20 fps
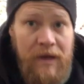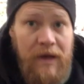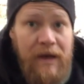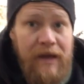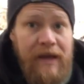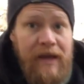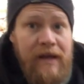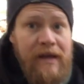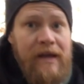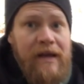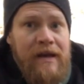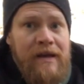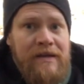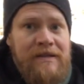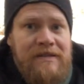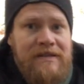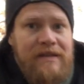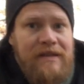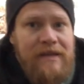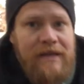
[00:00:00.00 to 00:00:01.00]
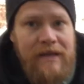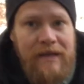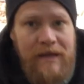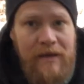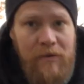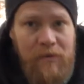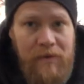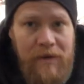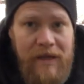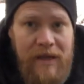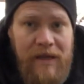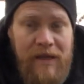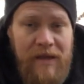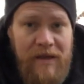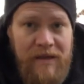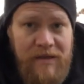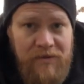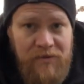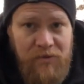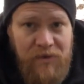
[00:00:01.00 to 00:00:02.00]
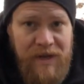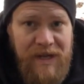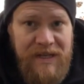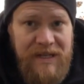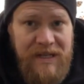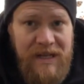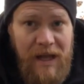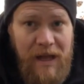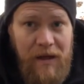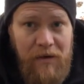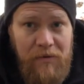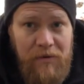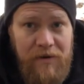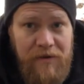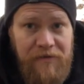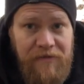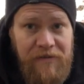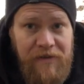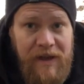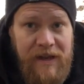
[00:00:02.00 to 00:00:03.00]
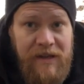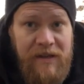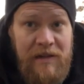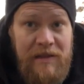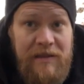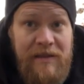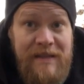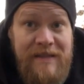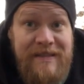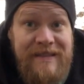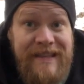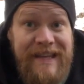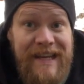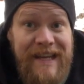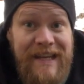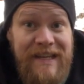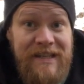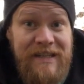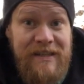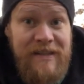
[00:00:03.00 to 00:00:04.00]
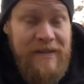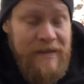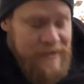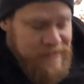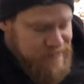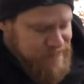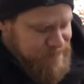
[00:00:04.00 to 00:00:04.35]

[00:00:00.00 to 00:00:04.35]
Hi again guys, we reached our final destination.